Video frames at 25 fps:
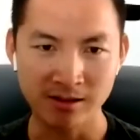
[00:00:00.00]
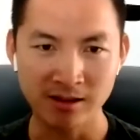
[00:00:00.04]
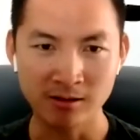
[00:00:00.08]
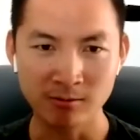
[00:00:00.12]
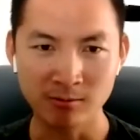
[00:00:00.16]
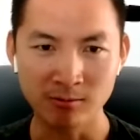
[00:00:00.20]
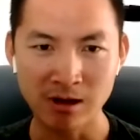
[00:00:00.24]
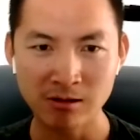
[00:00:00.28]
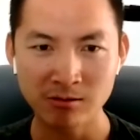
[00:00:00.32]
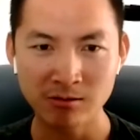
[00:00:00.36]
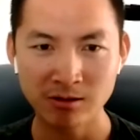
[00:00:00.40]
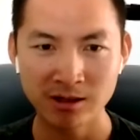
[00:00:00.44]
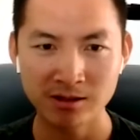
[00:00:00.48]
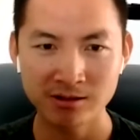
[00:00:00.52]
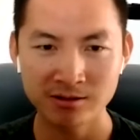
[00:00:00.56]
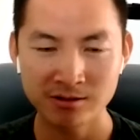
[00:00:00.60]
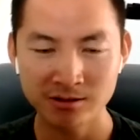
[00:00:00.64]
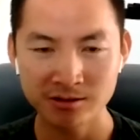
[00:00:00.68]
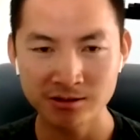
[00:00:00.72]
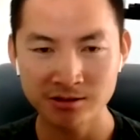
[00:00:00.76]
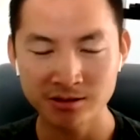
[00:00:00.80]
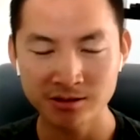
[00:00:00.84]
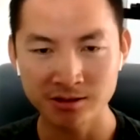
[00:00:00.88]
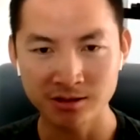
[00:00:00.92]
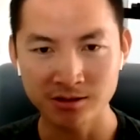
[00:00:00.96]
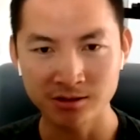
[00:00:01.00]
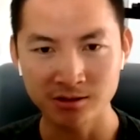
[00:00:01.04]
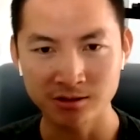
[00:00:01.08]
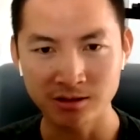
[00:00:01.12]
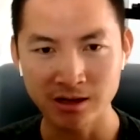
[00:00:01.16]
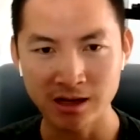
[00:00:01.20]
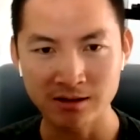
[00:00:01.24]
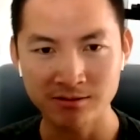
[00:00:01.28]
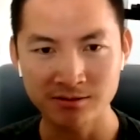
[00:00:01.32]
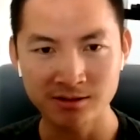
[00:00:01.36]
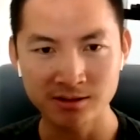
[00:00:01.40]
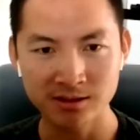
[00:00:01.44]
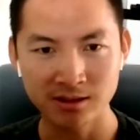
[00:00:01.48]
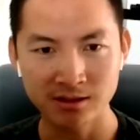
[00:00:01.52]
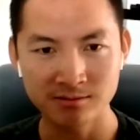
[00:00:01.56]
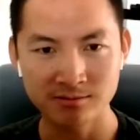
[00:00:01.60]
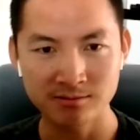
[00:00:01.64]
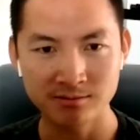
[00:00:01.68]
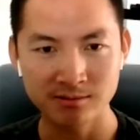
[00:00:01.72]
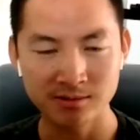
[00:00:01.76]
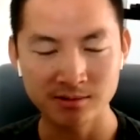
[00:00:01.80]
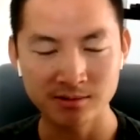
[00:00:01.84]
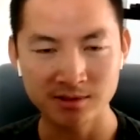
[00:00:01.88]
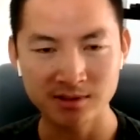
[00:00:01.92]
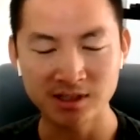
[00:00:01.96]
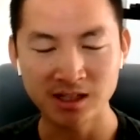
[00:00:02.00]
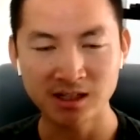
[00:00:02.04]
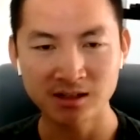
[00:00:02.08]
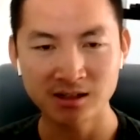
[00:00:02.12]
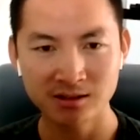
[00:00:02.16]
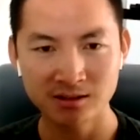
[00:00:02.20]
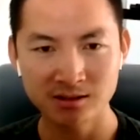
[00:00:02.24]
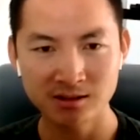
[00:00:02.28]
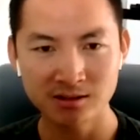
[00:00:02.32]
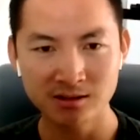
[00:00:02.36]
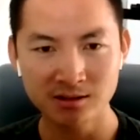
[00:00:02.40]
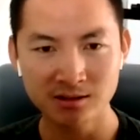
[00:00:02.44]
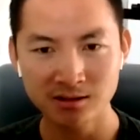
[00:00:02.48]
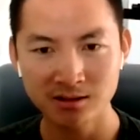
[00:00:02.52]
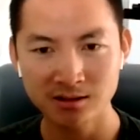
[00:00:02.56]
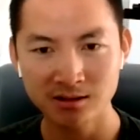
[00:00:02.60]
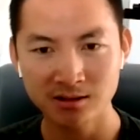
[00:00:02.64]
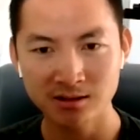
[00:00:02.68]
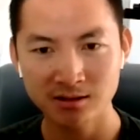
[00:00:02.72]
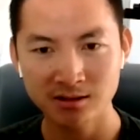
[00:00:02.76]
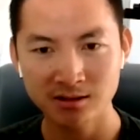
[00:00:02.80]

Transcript: think one way just to have a signature.